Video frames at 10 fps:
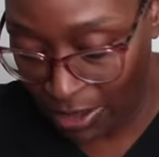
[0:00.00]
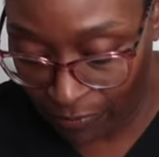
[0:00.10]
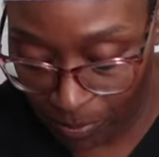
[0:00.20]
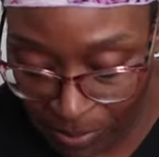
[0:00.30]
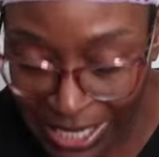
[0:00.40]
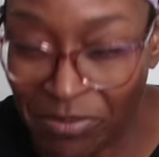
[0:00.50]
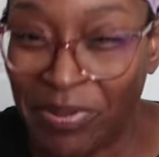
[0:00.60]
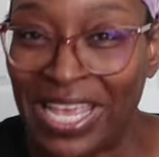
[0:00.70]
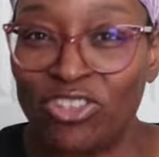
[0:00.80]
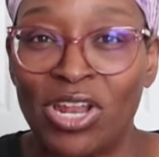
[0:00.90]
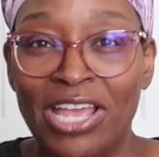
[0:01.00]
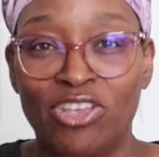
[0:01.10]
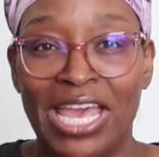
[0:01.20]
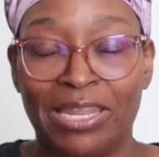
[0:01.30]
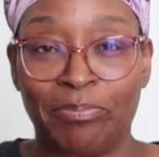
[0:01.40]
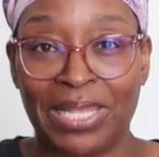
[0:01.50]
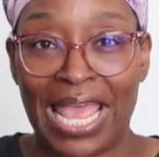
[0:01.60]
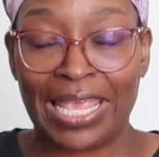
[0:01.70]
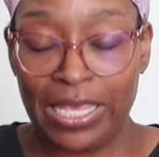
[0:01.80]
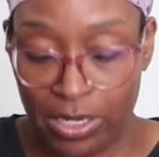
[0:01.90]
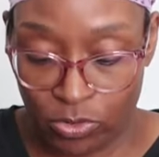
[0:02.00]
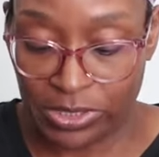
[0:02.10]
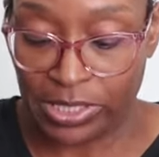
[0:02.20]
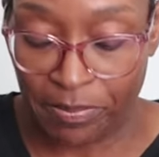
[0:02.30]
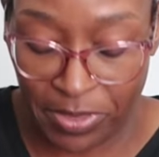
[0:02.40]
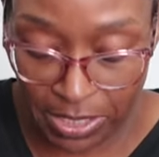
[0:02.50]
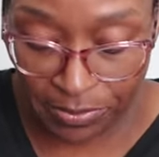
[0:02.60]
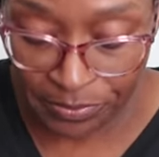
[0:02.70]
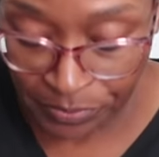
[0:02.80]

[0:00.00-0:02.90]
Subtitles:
you have a button band, you know how you had a placket or something.